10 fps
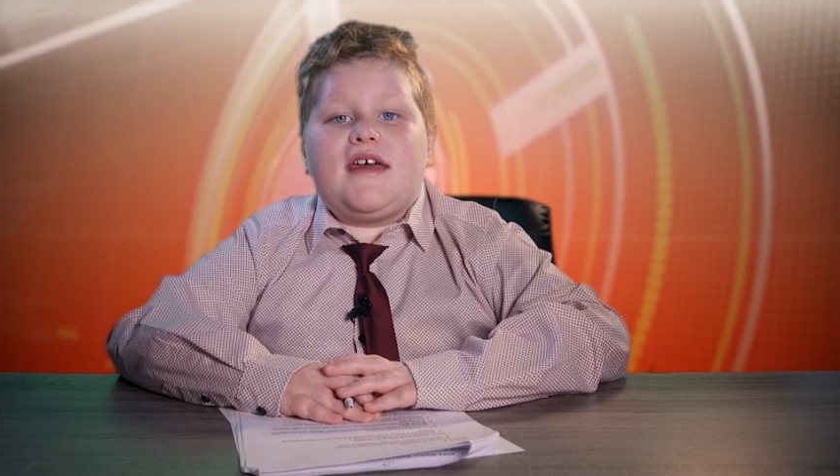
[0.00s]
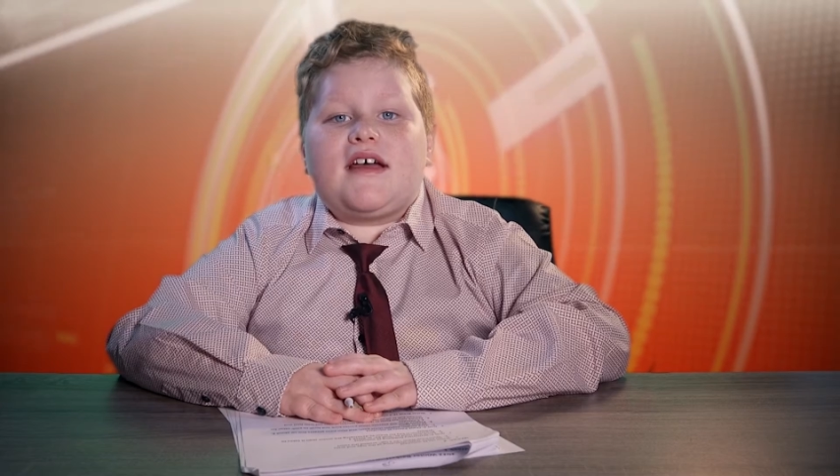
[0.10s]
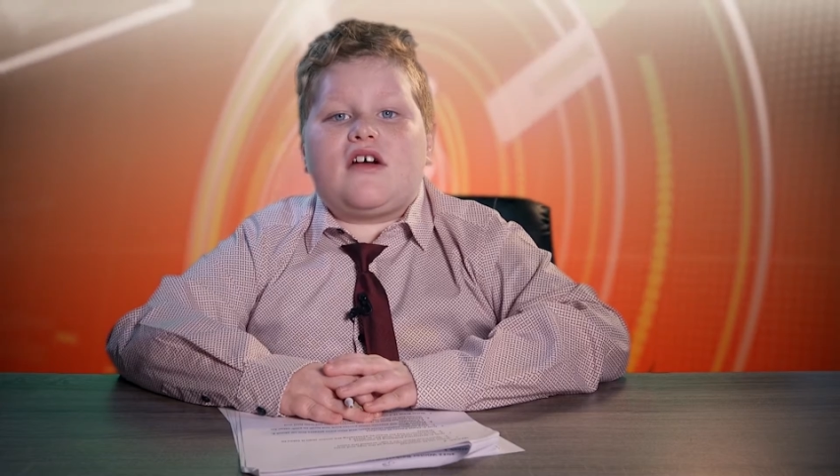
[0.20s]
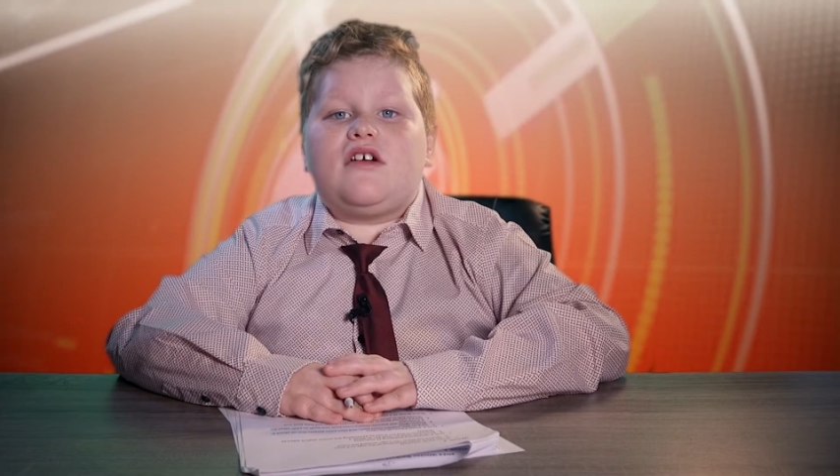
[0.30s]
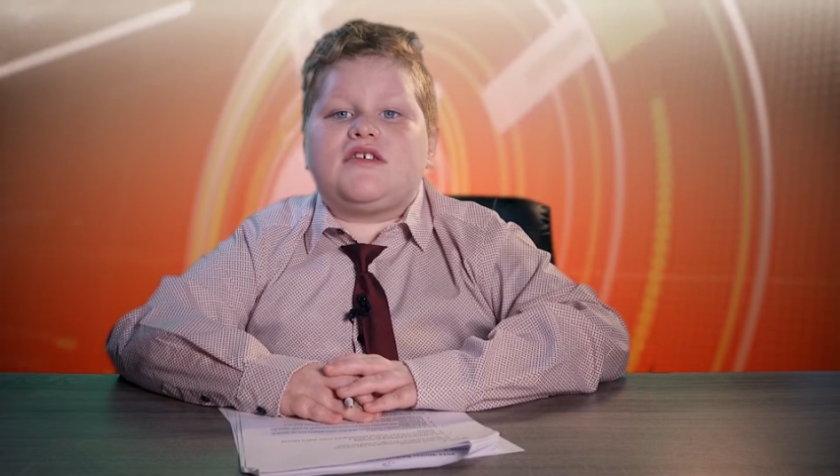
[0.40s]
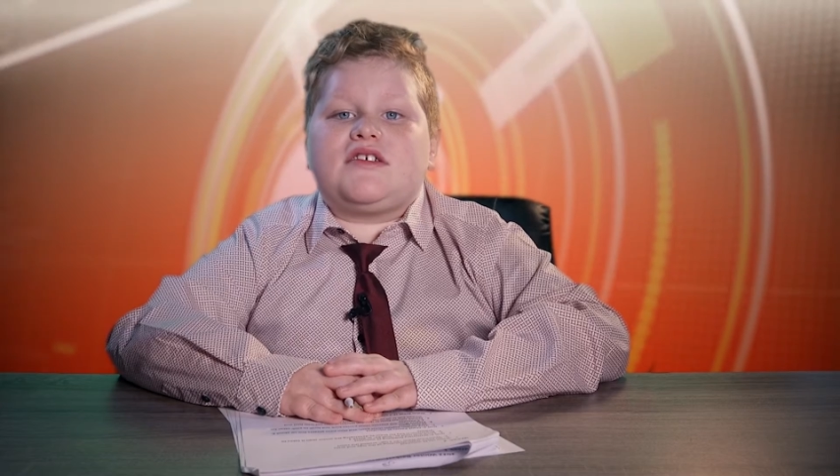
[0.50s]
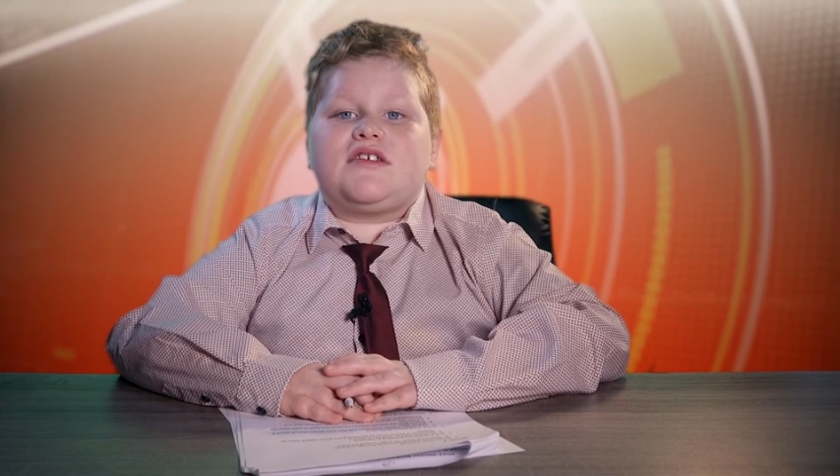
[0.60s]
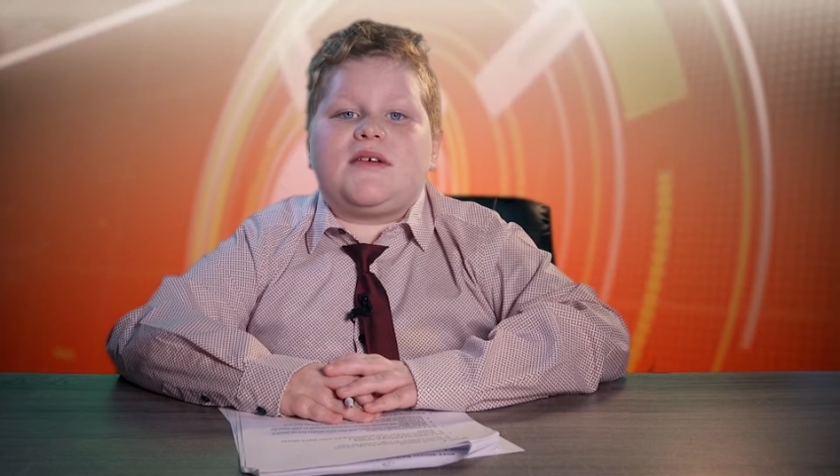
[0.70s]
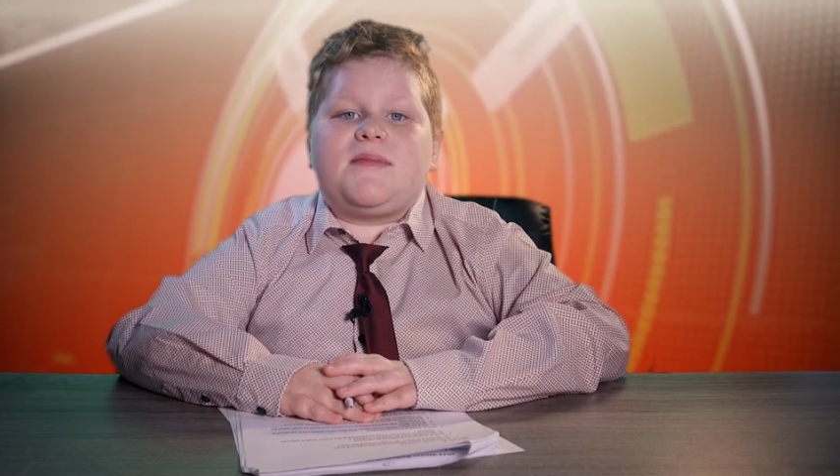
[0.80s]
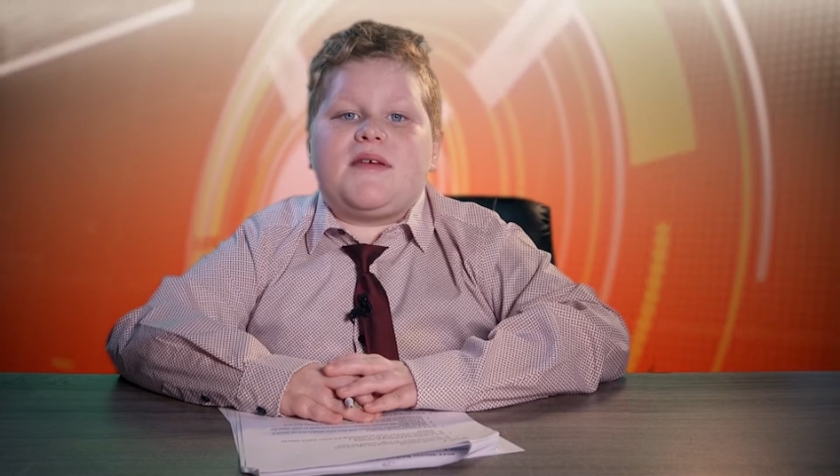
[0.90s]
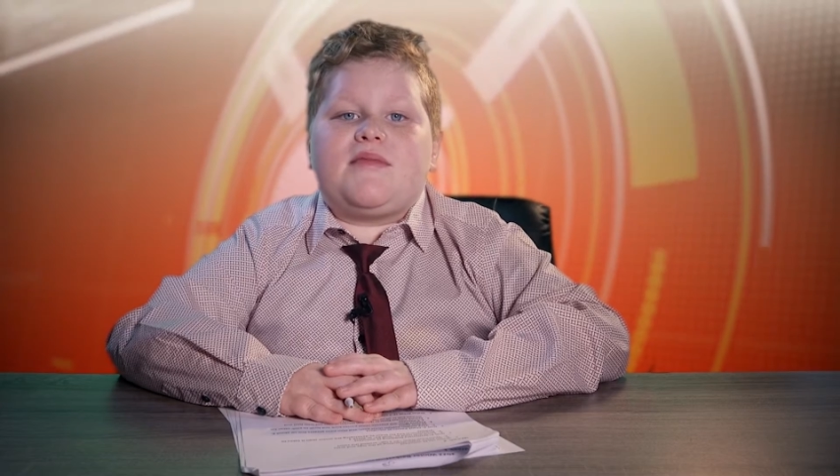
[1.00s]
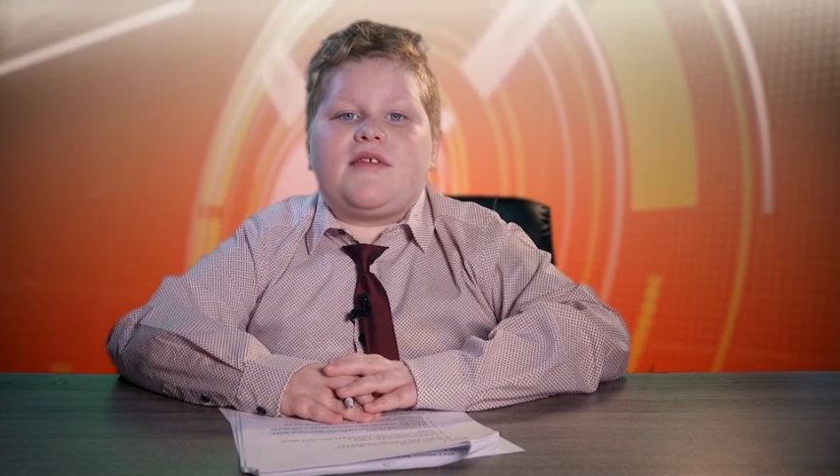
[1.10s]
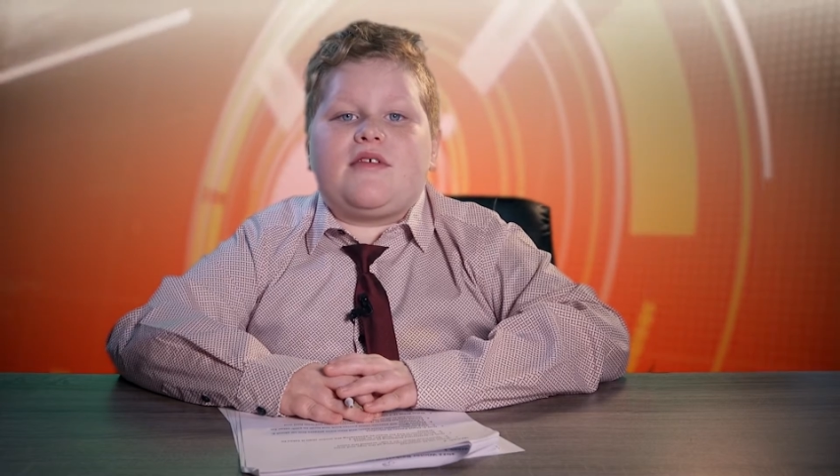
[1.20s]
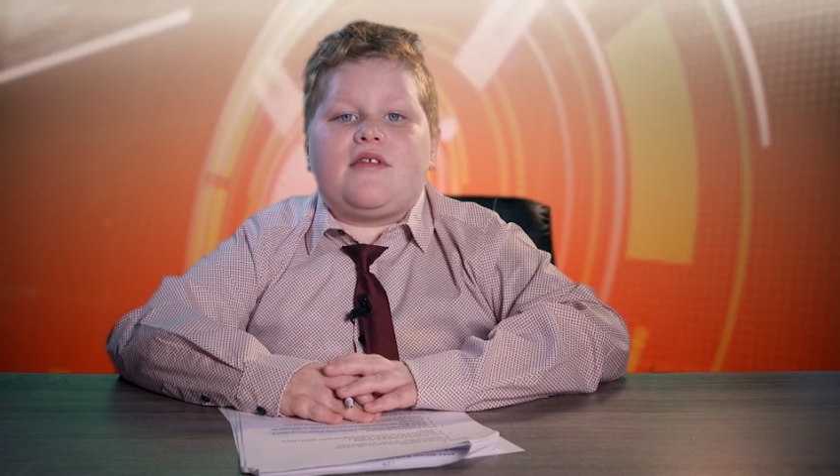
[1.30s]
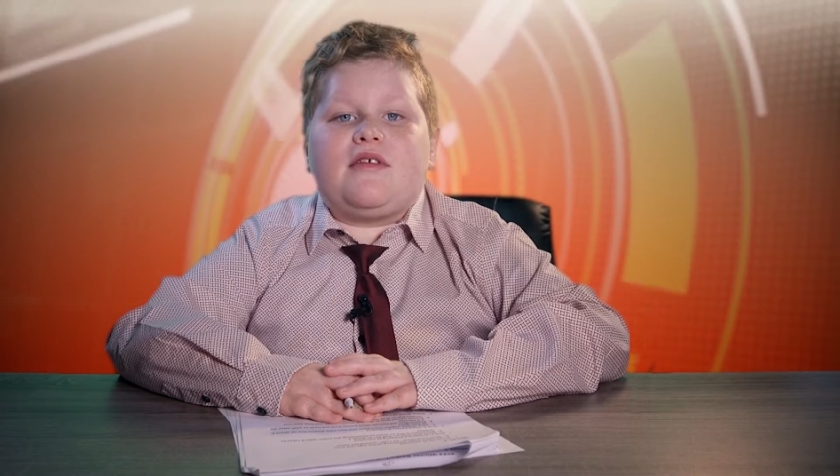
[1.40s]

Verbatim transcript: It causes some people to